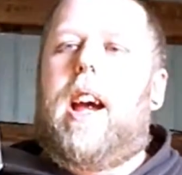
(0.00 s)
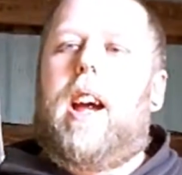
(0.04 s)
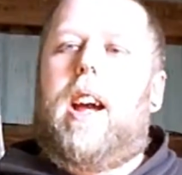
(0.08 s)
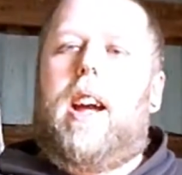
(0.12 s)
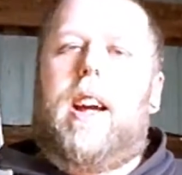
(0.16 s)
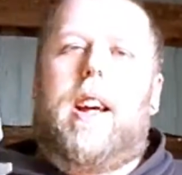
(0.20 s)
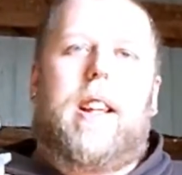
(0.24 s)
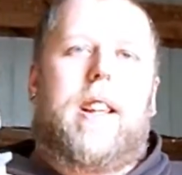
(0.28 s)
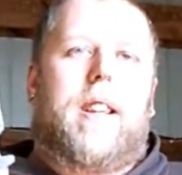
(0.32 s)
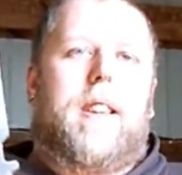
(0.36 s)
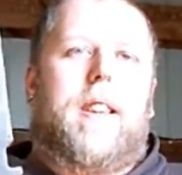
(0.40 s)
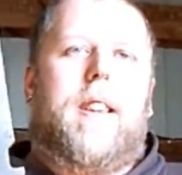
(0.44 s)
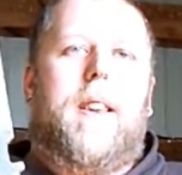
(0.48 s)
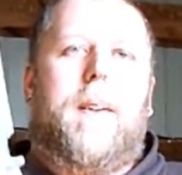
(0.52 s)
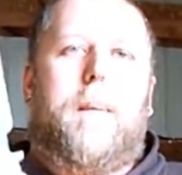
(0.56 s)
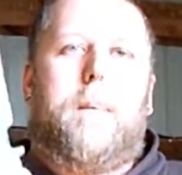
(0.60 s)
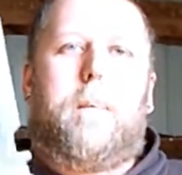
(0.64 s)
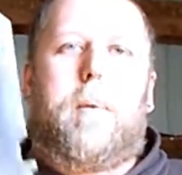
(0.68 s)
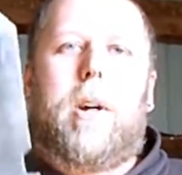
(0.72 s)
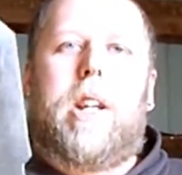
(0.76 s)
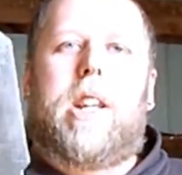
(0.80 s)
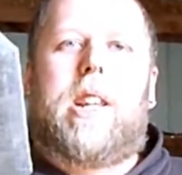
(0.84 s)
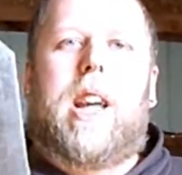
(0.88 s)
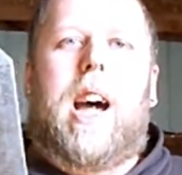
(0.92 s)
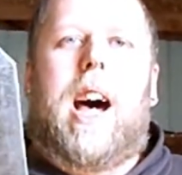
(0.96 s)
It
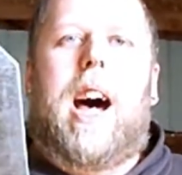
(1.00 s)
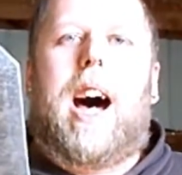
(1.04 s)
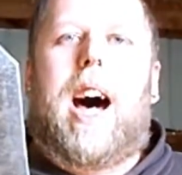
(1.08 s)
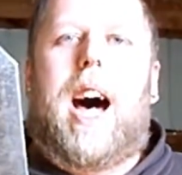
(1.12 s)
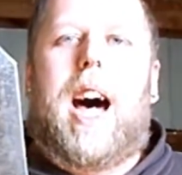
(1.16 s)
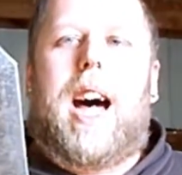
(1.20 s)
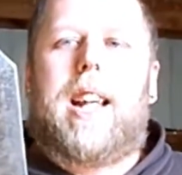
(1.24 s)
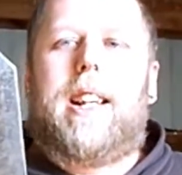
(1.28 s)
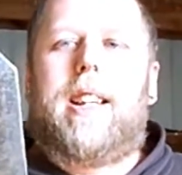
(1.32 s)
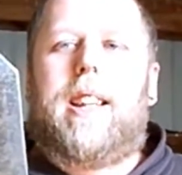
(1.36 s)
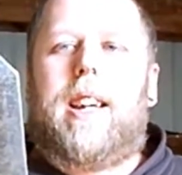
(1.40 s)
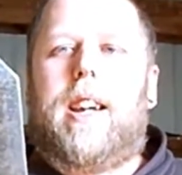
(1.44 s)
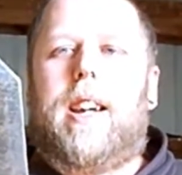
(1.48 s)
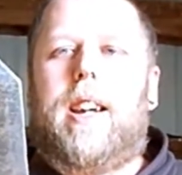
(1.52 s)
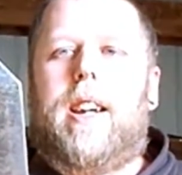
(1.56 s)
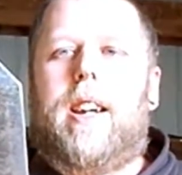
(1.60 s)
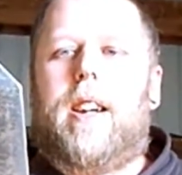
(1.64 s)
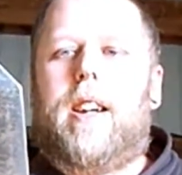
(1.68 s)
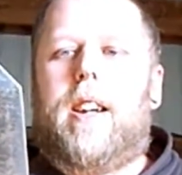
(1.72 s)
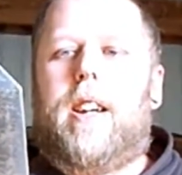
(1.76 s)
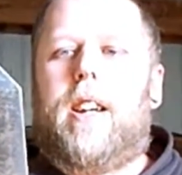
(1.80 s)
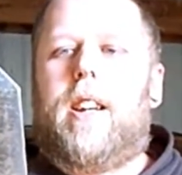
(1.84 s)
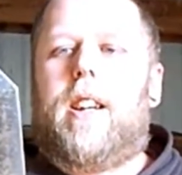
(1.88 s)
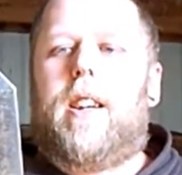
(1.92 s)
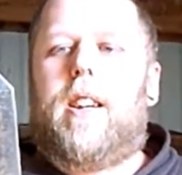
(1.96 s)
batoned
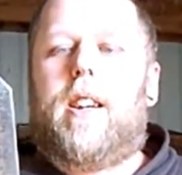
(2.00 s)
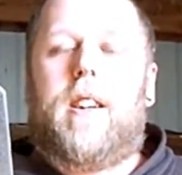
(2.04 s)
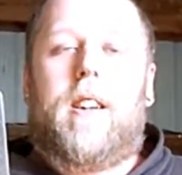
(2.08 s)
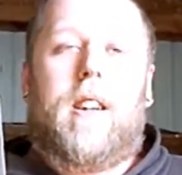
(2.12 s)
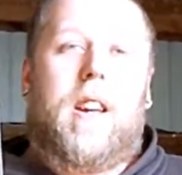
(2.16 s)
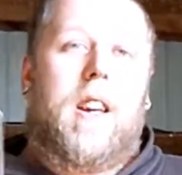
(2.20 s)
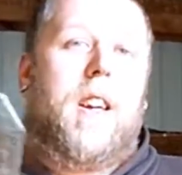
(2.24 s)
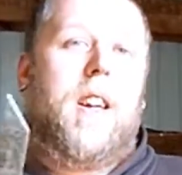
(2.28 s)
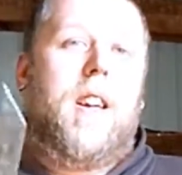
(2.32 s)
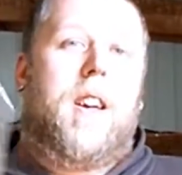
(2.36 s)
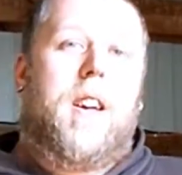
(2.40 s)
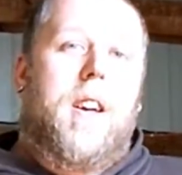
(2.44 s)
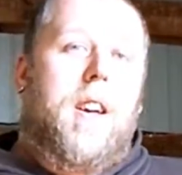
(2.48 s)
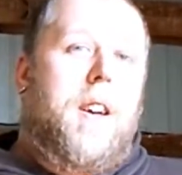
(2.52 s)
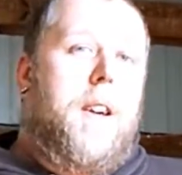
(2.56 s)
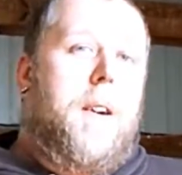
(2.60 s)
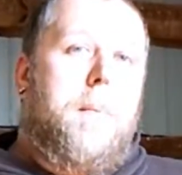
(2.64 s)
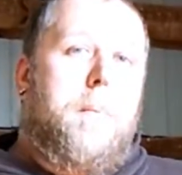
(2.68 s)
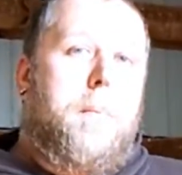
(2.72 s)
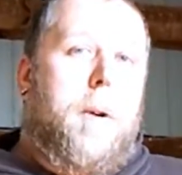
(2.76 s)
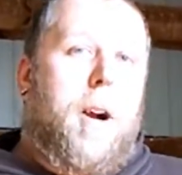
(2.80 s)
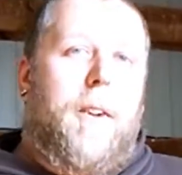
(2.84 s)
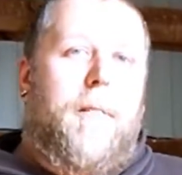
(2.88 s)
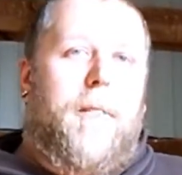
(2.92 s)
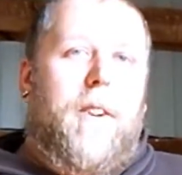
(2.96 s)

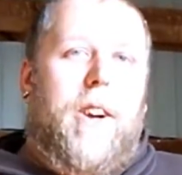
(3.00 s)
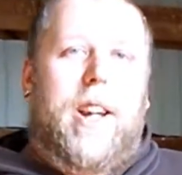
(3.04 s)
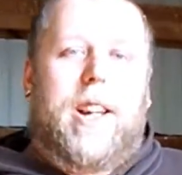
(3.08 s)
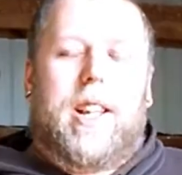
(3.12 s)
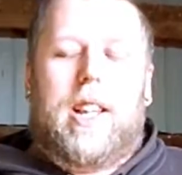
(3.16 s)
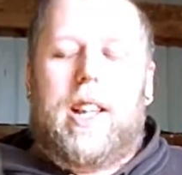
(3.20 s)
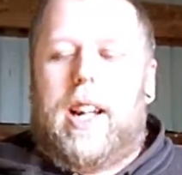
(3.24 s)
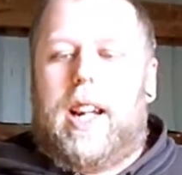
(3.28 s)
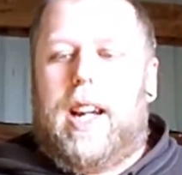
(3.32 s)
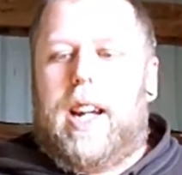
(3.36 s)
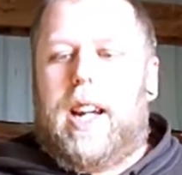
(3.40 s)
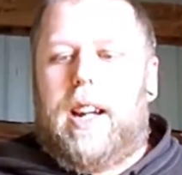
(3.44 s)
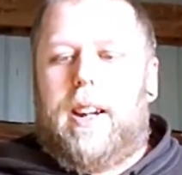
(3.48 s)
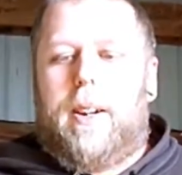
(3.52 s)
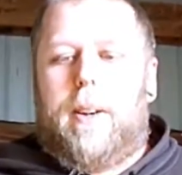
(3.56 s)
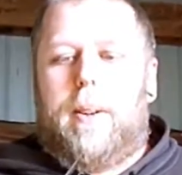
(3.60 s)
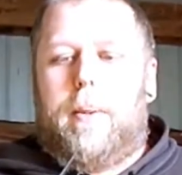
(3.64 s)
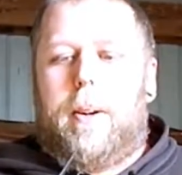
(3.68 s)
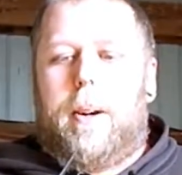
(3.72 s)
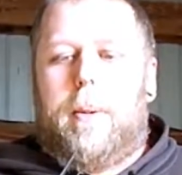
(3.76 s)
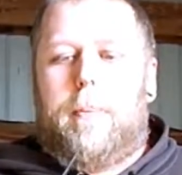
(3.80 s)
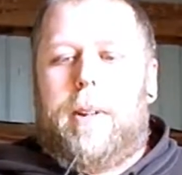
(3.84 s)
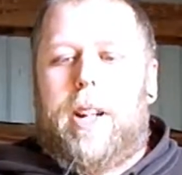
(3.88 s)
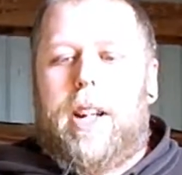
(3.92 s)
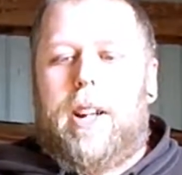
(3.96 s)
perfectly.
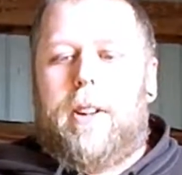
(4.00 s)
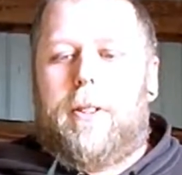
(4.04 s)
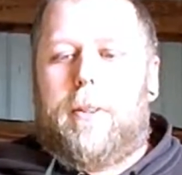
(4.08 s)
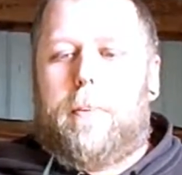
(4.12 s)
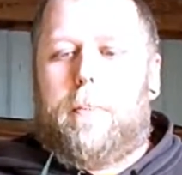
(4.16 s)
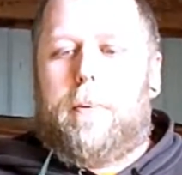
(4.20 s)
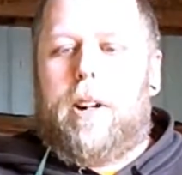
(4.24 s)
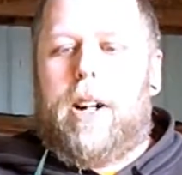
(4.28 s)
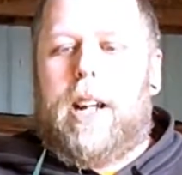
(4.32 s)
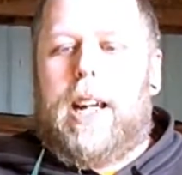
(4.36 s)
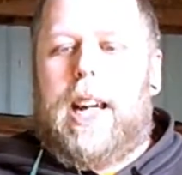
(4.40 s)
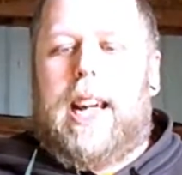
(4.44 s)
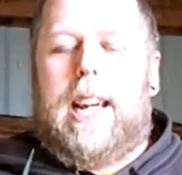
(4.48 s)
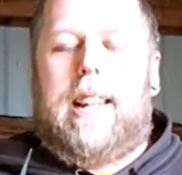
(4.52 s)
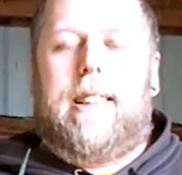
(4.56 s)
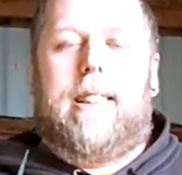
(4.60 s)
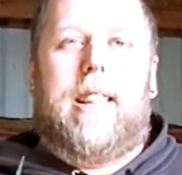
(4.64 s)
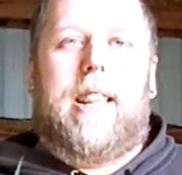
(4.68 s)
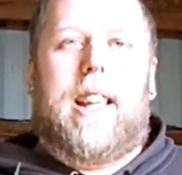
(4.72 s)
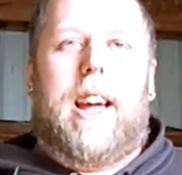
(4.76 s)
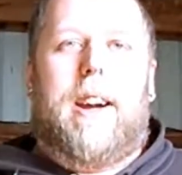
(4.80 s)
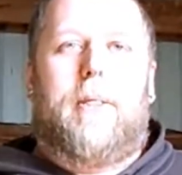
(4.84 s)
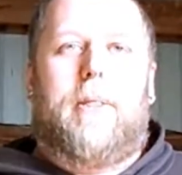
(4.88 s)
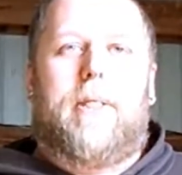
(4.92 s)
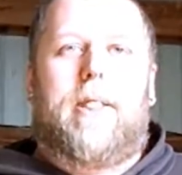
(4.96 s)
I mean, it was pretty easy.
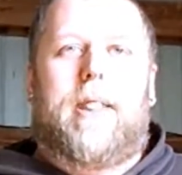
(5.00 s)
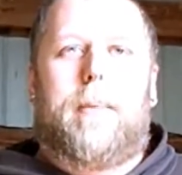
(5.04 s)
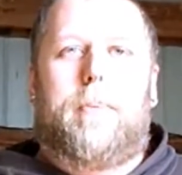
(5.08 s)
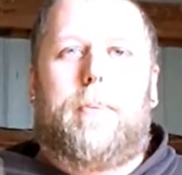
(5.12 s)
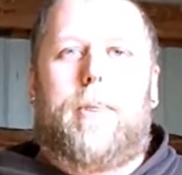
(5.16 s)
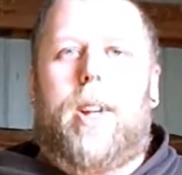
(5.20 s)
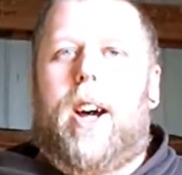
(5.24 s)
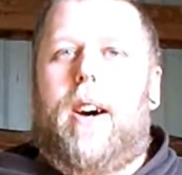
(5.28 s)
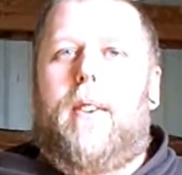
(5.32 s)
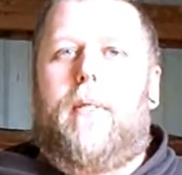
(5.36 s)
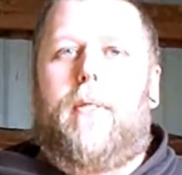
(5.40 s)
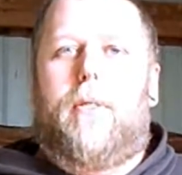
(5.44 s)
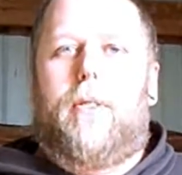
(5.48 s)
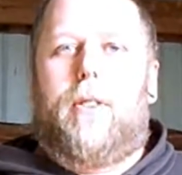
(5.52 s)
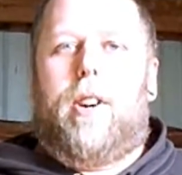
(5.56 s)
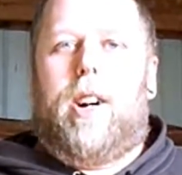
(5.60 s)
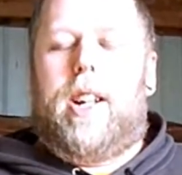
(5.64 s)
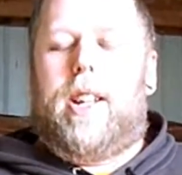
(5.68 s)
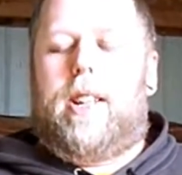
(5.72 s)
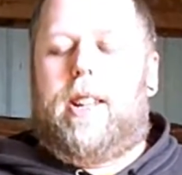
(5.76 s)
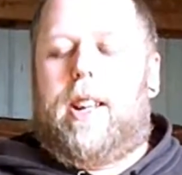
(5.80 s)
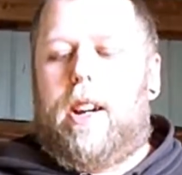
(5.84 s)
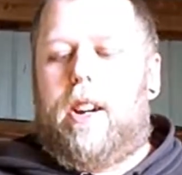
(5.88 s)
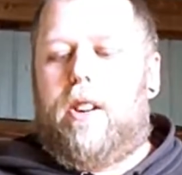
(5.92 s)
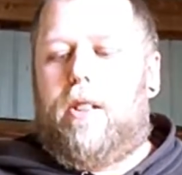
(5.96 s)
That was some tough
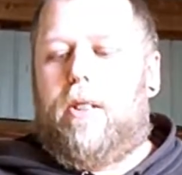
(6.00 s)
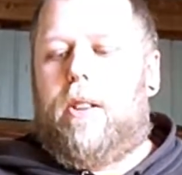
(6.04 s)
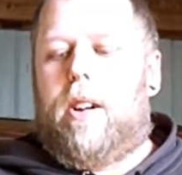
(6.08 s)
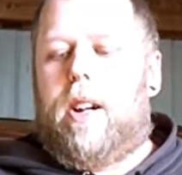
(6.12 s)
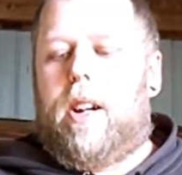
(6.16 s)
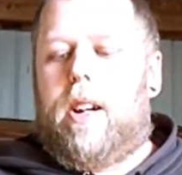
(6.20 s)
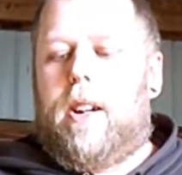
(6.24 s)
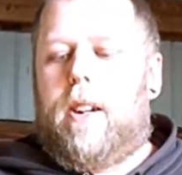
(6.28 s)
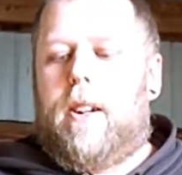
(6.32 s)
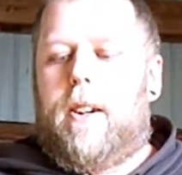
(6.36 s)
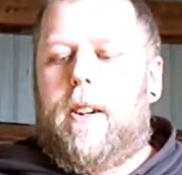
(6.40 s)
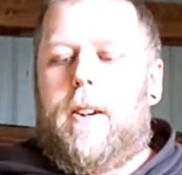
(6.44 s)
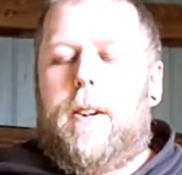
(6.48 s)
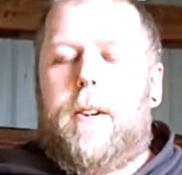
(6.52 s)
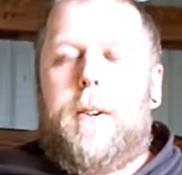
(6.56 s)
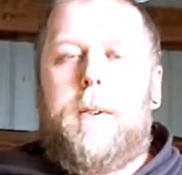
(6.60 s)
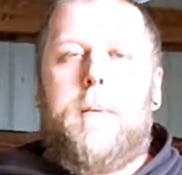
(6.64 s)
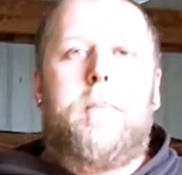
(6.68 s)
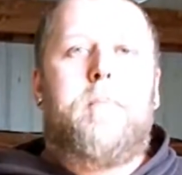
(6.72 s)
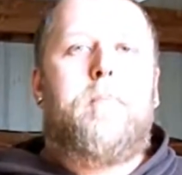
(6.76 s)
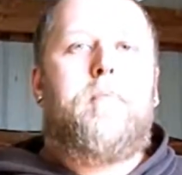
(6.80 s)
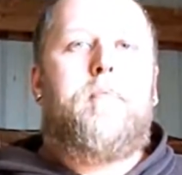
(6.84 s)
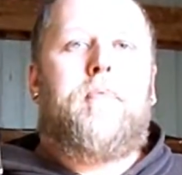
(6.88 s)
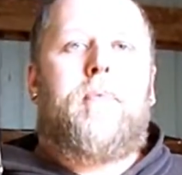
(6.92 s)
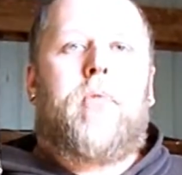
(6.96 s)
wood too.
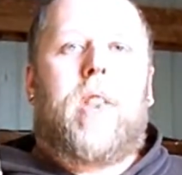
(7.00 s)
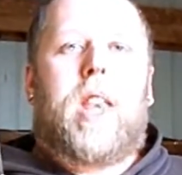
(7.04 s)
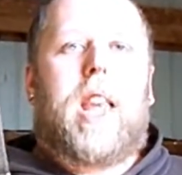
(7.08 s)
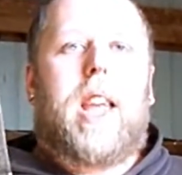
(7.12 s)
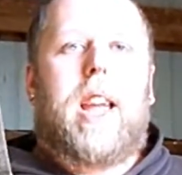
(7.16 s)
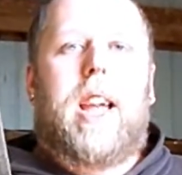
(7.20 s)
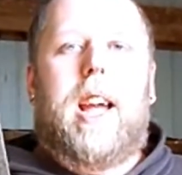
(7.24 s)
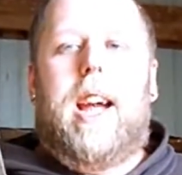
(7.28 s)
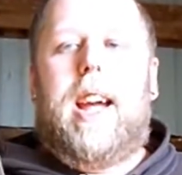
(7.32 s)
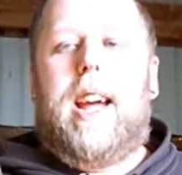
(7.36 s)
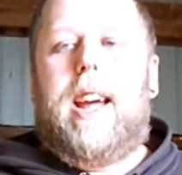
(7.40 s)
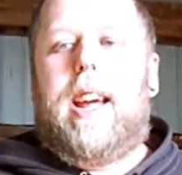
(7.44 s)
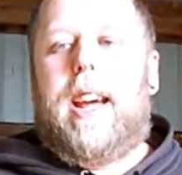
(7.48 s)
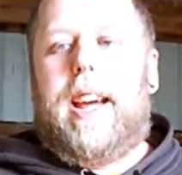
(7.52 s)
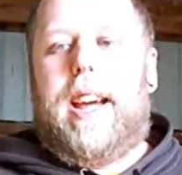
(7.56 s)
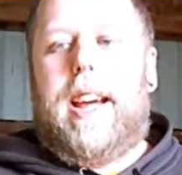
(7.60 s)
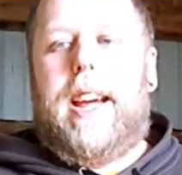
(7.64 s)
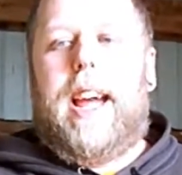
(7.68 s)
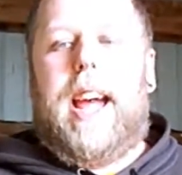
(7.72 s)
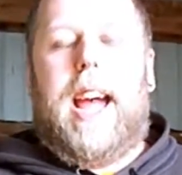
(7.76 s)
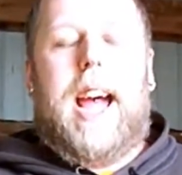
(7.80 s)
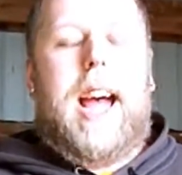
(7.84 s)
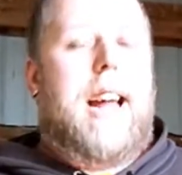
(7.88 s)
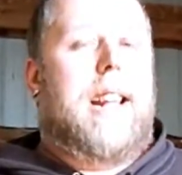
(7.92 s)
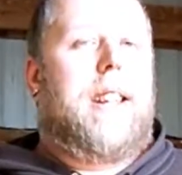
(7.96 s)
It
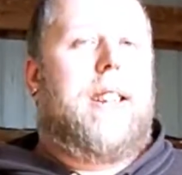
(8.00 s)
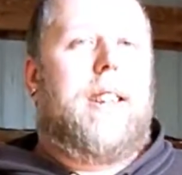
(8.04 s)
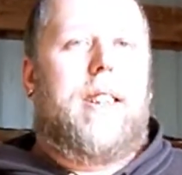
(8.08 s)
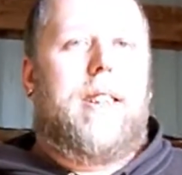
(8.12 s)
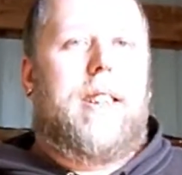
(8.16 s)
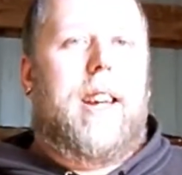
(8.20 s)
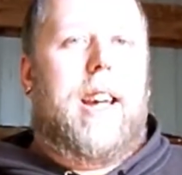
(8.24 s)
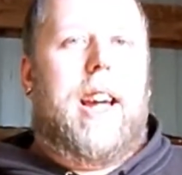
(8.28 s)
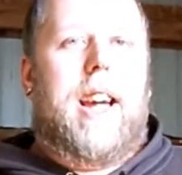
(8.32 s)
handled it.